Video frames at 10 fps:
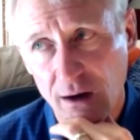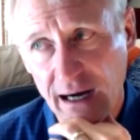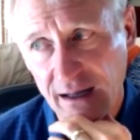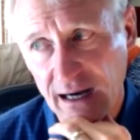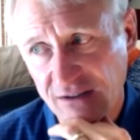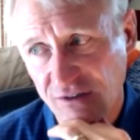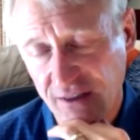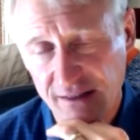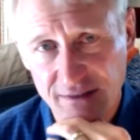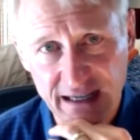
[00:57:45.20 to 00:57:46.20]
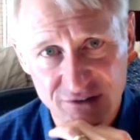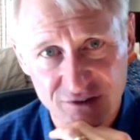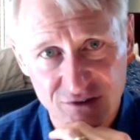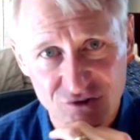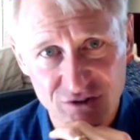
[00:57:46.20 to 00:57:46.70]
I, I, just think that
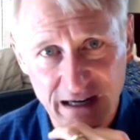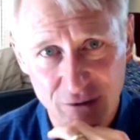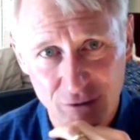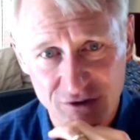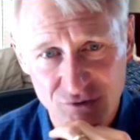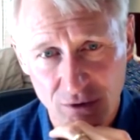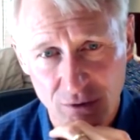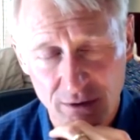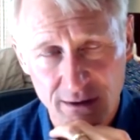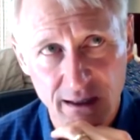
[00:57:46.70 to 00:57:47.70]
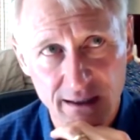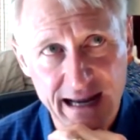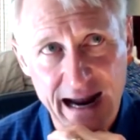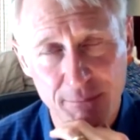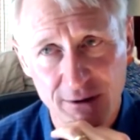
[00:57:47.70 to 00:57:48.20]
that's generally true. And, and
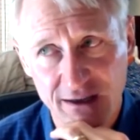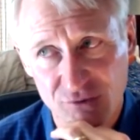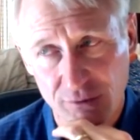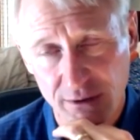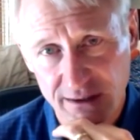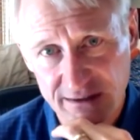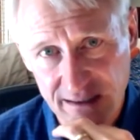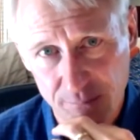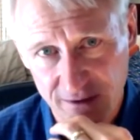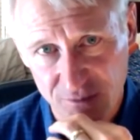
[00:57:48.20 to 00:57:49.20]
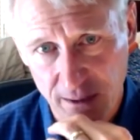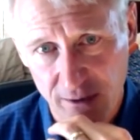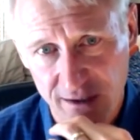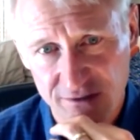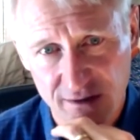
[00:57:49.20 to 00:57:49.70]
Kaplan has really deep
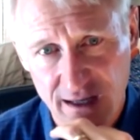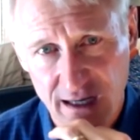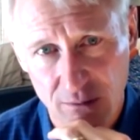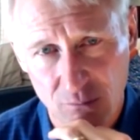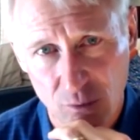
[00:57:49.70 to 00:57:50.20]
experience in that.